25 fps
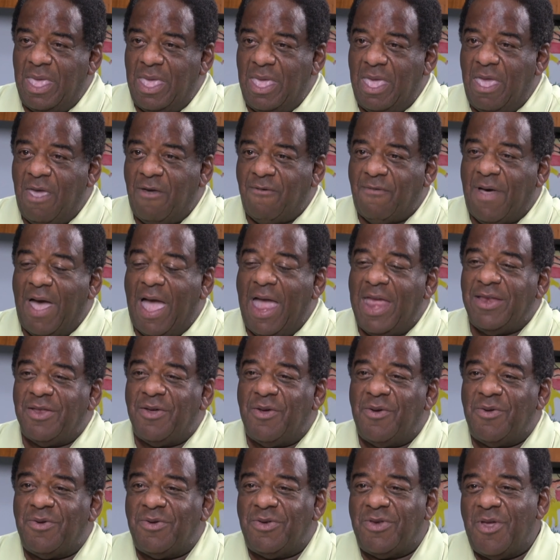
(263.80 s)
If I
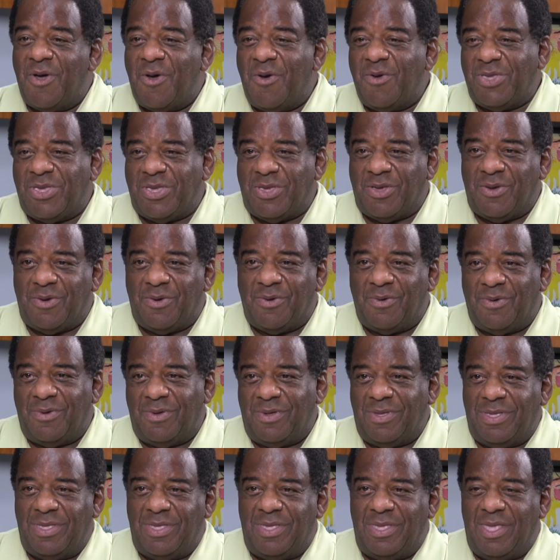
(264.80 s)
don't know you,
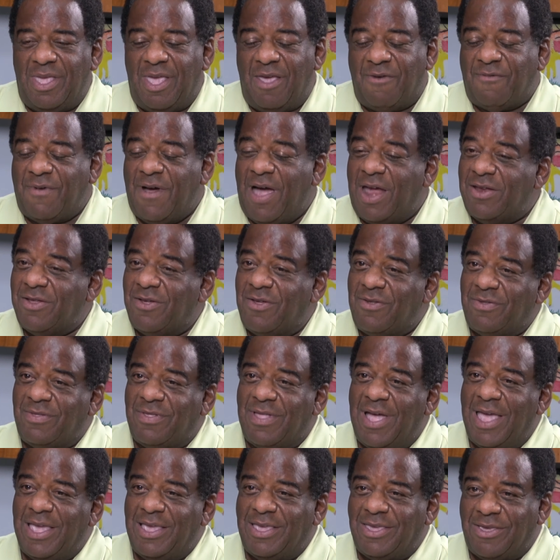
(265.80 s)
if I don't
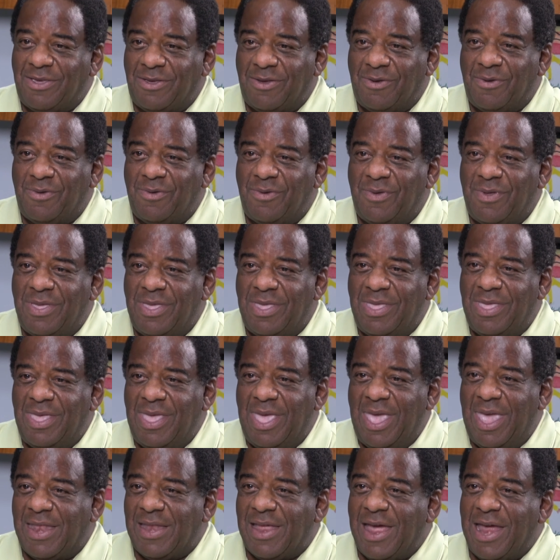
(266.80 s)
like you,
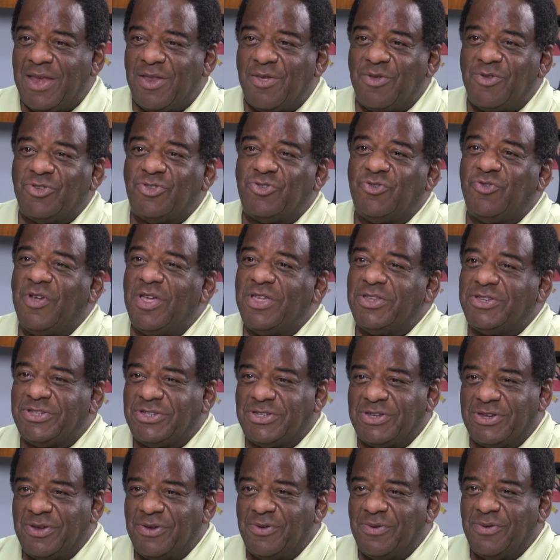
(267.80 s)
and I don't
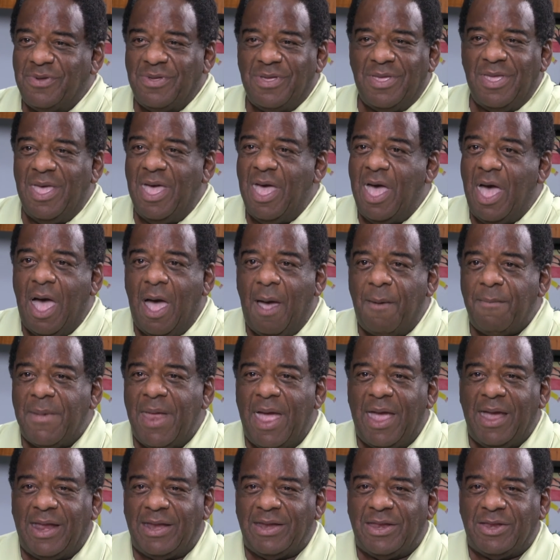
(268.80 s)
trust you, I'm
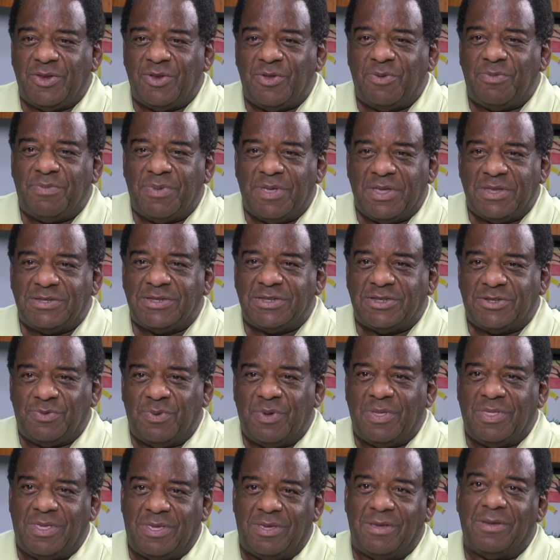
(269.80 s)
not going to do business
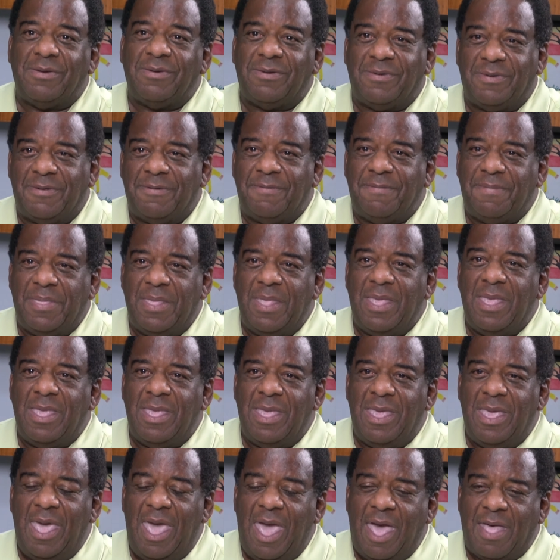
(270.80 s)
with you.
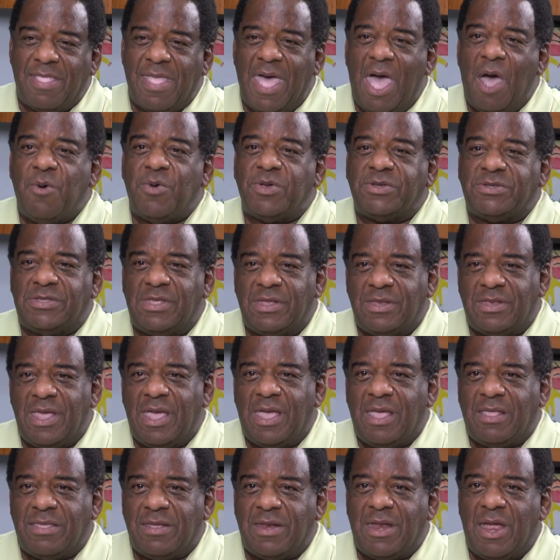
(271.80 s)
And that was the
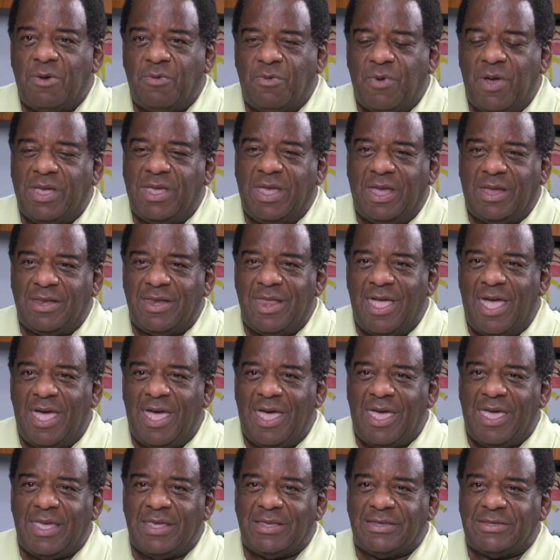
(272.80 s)
day that I
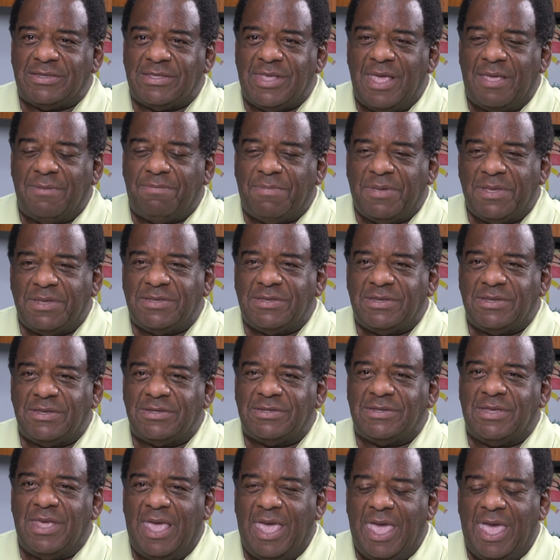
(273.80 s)
recognized that
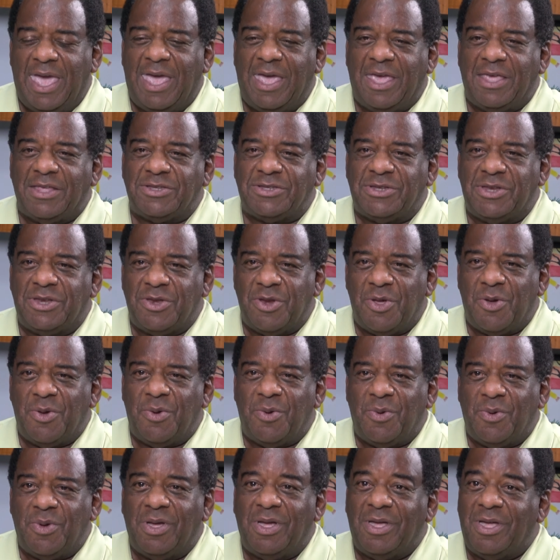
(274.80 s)
business has
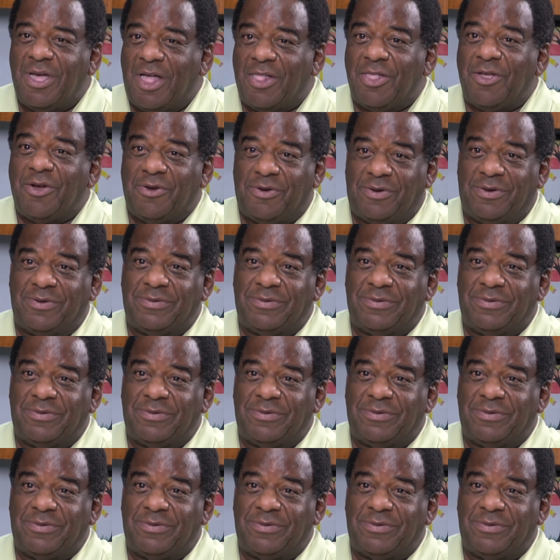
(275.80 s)
no color.